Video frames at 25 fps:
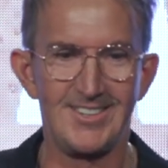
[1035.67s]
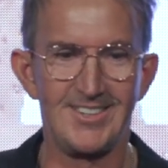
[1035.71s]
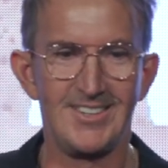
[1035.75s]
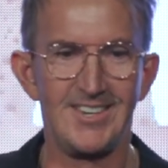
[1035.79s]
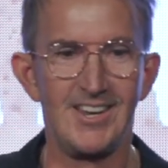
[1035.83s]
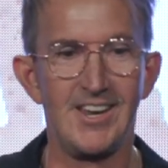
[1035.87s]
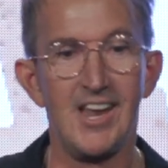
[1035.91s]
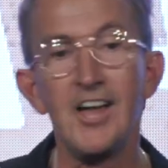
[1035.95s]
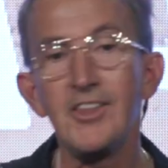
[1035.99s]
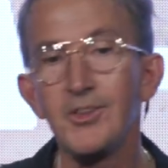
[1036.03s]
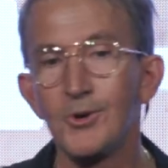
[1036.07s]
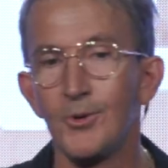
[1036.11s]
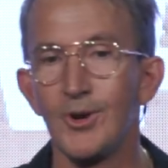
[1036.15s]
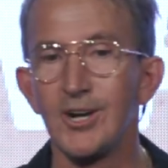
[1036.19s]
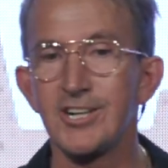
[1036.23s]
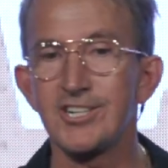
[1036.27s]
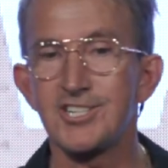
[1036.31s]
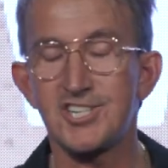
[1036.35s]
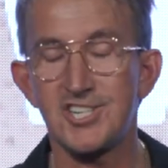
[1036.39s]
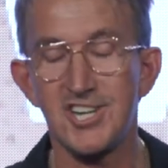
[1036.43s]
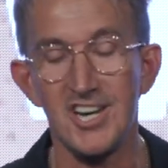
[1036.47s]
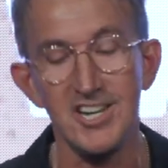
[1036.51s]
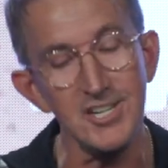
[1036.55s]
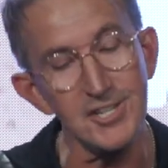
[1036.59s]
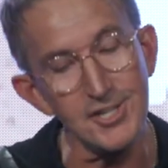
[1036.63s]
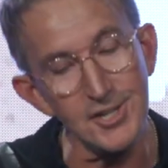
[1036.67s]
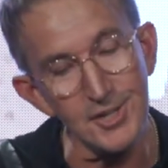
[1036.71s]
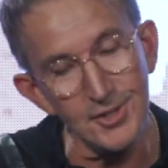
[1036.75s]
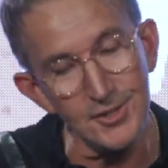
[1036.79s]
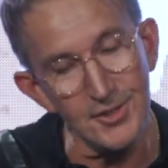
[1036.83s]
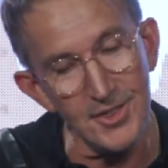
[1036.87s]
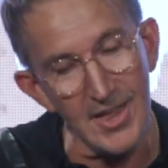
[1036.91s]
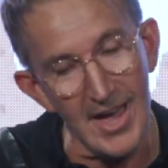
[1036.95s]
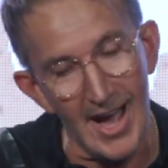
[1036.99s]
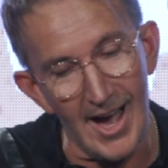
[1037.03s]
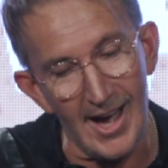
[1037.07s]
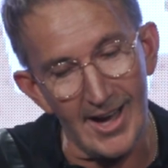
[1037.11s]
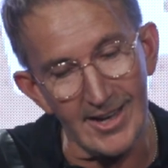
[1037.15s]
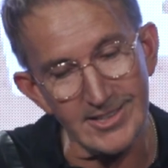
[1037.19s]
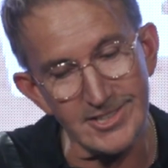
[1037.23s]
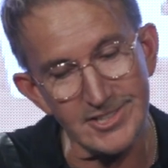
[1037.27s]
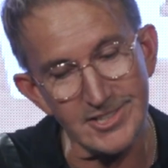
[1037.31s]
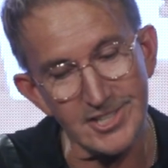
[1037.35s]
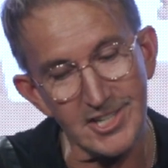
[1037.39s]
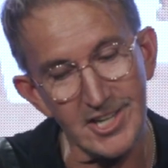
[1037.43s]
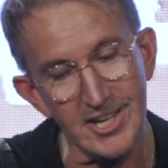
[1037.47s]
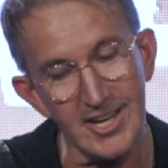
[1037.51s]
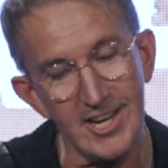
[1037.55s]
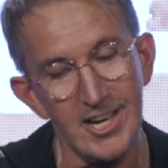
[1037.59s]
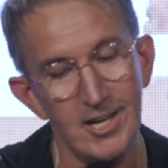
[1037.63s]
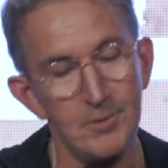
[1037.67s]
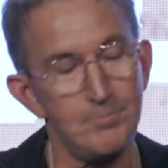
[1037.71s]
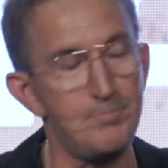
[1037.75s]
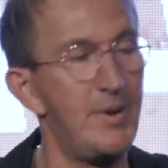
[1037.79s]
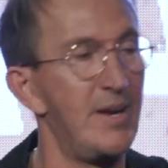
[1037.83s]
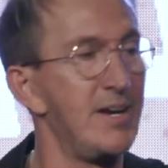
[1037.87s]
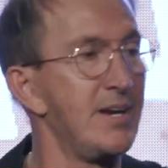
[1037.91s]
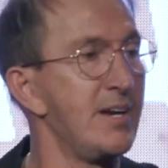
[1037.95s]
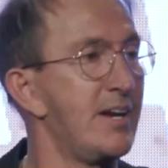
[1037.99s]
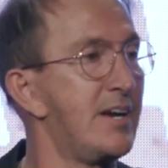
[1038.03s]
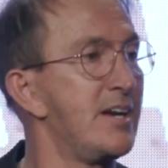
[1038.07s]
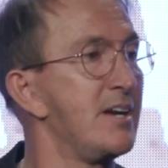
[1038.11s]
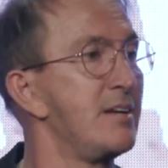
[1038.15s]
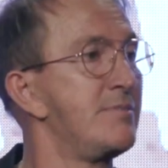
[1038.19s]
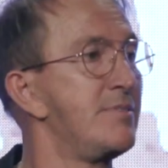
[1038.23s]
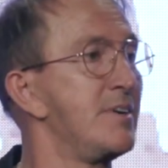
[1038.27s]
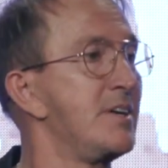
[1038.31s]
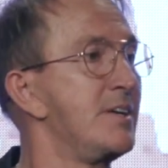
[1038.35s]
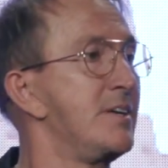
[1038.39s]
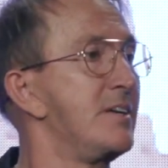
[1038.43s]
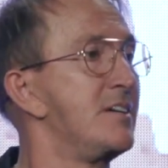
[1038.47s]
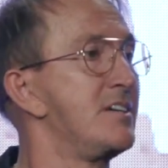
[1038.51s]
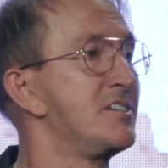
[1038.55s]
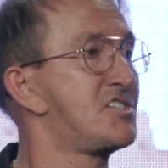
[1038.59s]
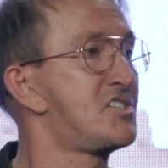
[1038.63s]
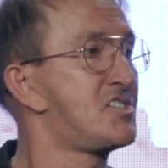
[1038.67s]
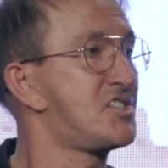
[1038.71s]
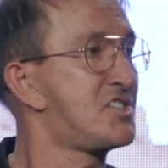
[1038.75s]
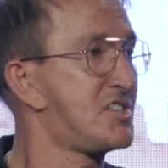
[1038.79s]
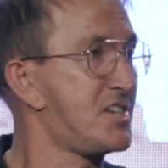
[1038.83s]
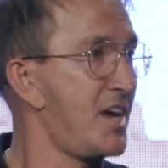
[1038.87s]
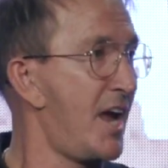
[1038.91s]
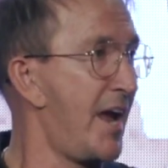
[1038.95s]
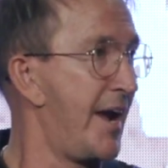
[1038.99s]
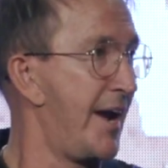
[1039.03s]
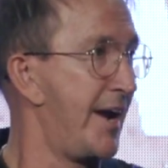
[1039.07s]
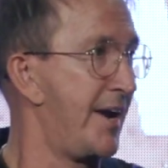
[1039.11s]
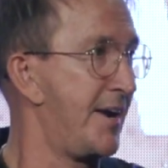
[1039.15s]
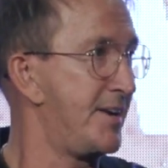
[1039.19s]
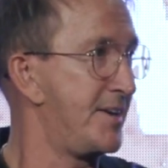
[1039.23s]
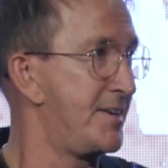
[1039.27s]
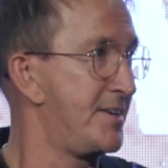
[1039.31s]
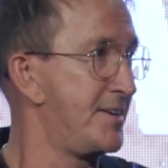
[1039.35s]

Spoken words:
In other words, she knew that she had been given a say